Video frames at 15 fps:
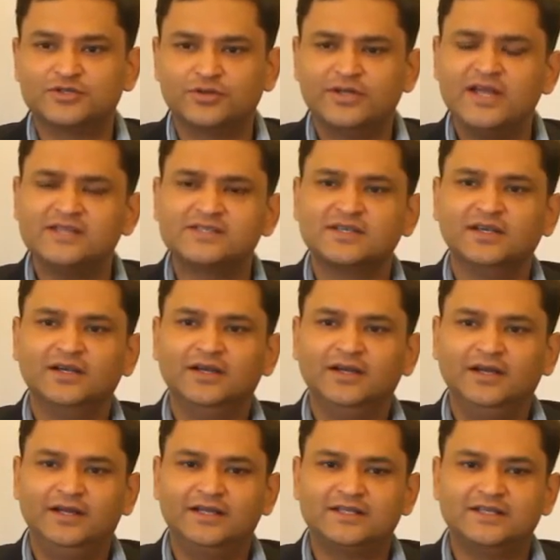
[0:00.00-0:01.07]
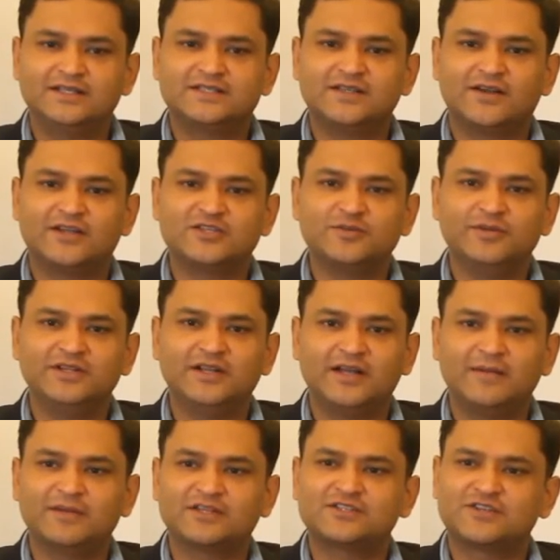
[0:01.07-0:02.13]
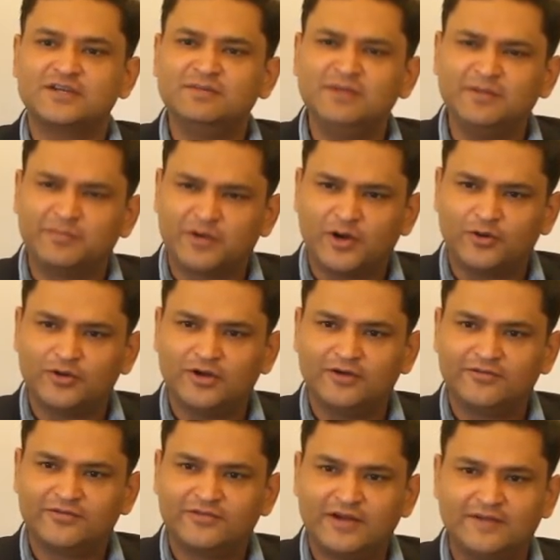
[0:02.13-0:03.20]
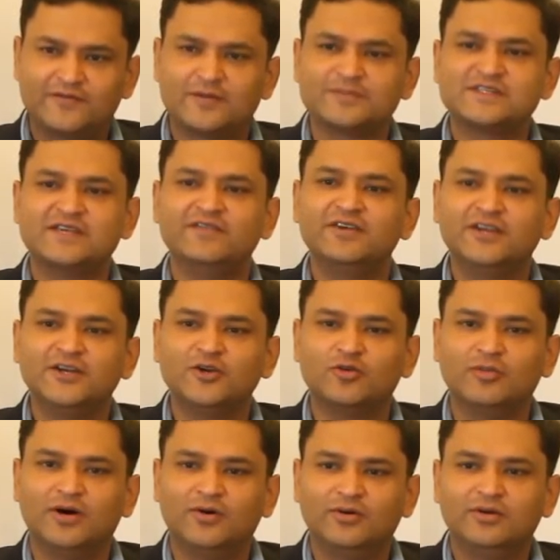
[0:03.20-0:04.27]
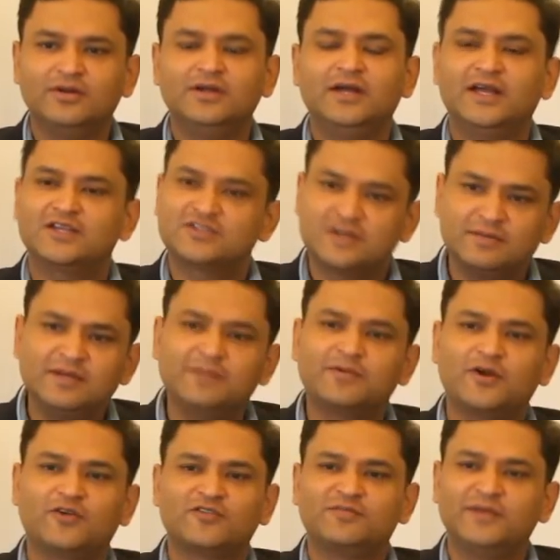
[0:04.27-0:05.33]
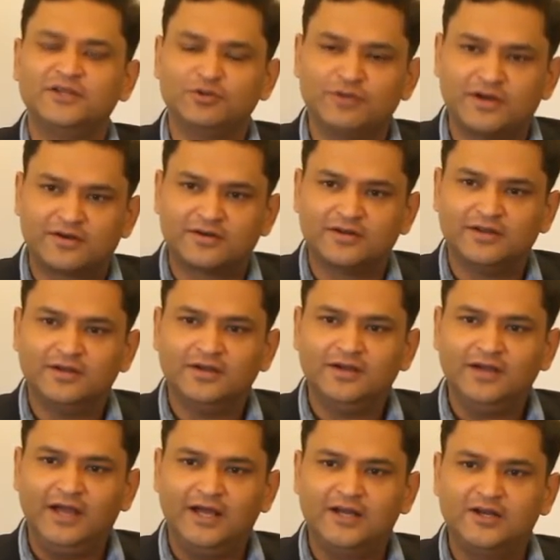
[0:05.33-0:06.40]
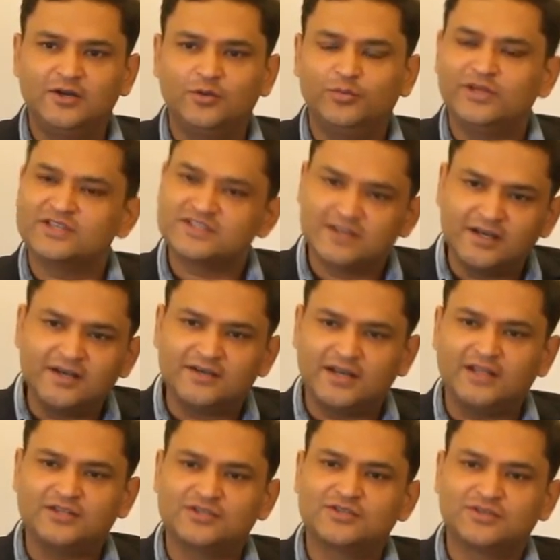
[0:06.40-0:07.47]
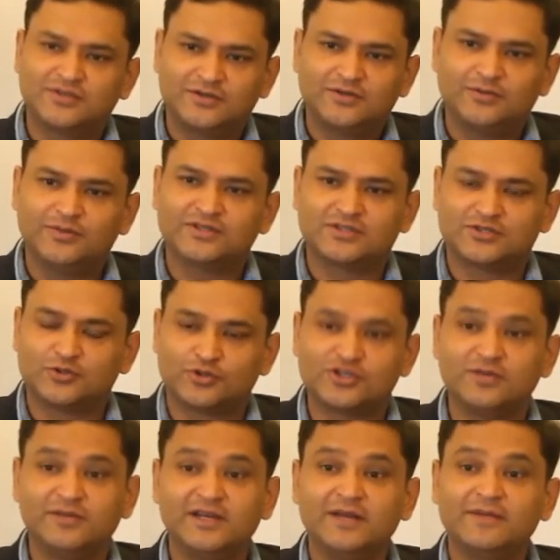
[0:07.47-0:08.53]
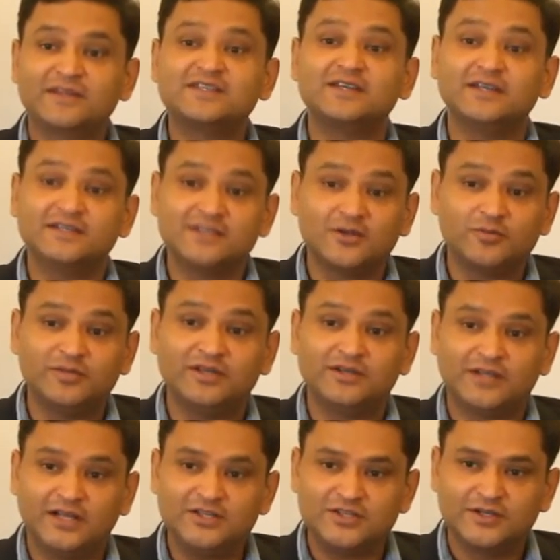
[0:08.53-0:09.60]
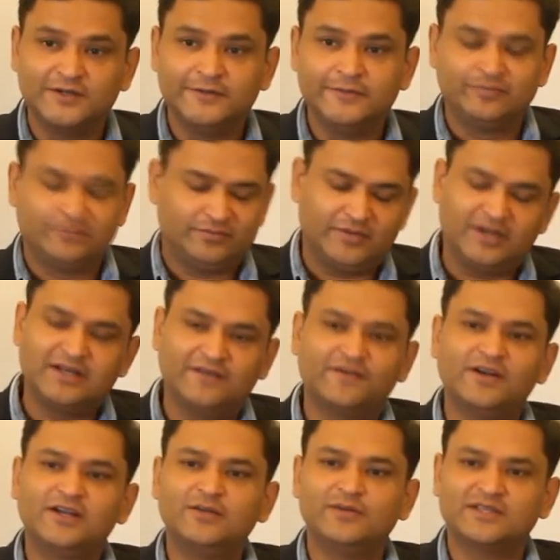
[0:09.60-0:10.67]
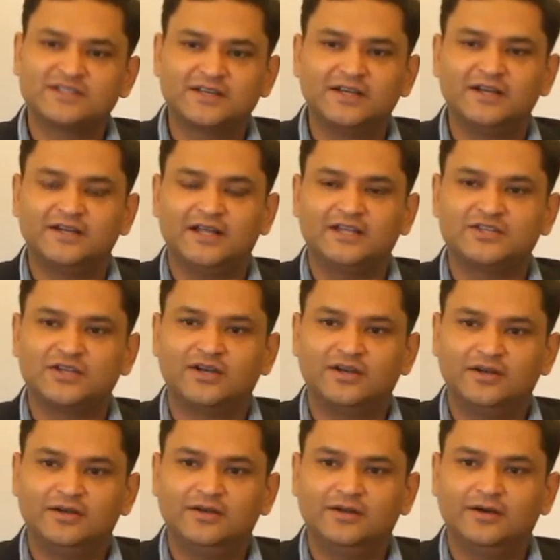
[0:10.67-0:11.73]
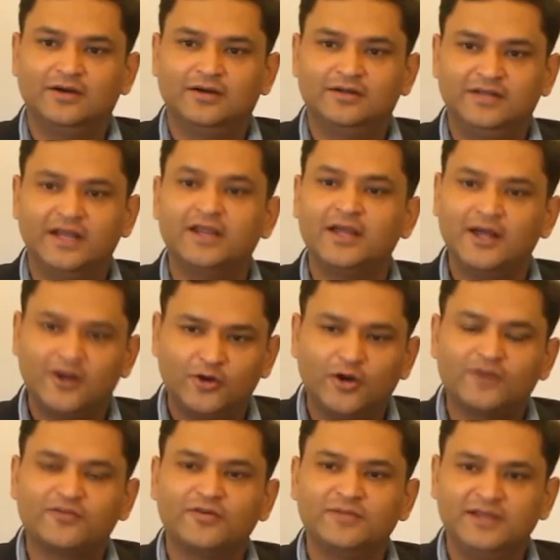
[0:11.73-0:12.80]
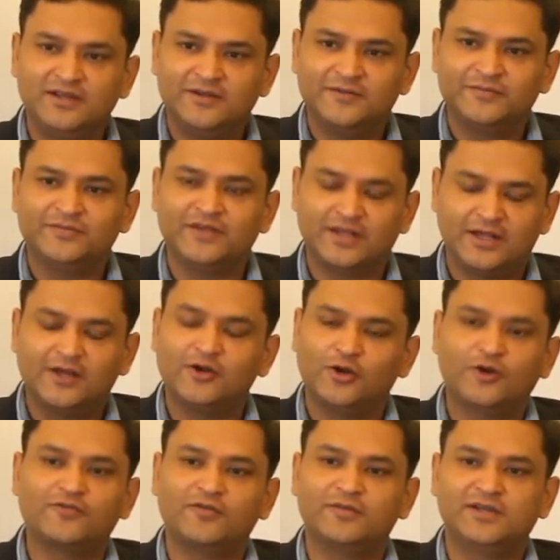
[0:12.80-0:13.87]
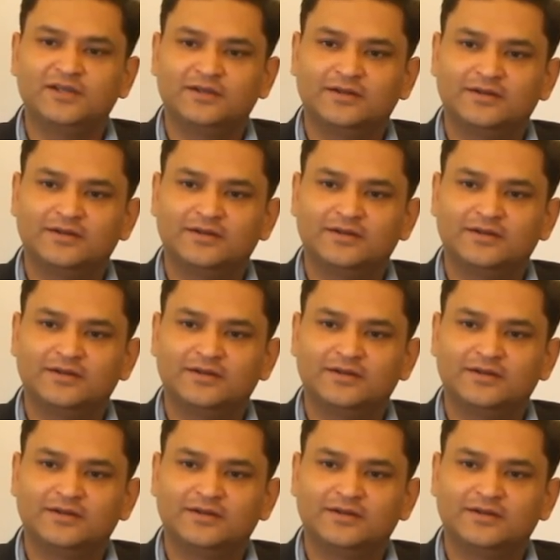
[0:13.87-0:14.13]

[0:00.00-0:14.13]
So yes, it's a regiment that I'm extremely proud of. I'm from 17 Kumaon, extremely proud of my unit. And we are still in touch. Social media makes it easier to be in touch, but definitely we are still in touch, and they care a lot for me.